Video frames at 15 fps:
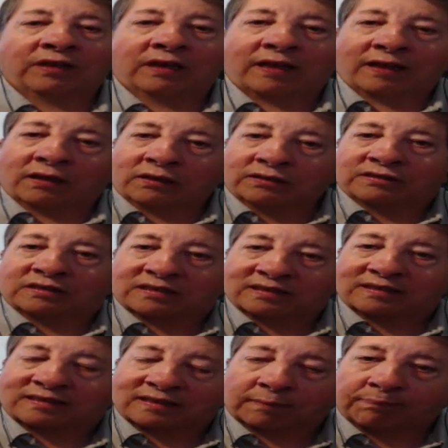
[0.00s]
And it's
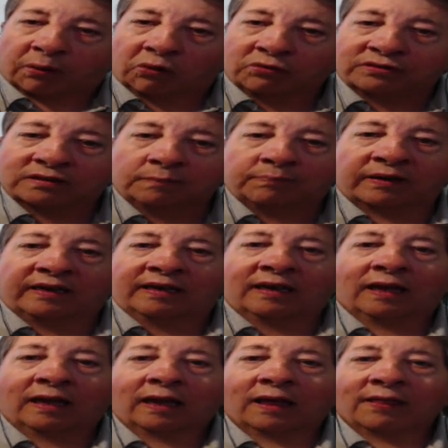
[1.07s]
supposed to be
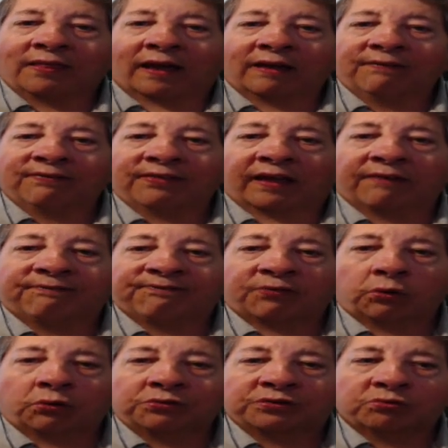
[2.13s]
that
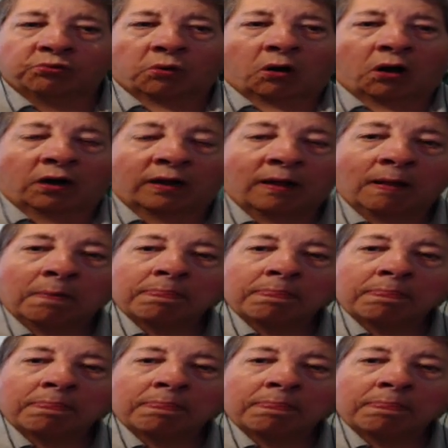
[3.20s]
first rung.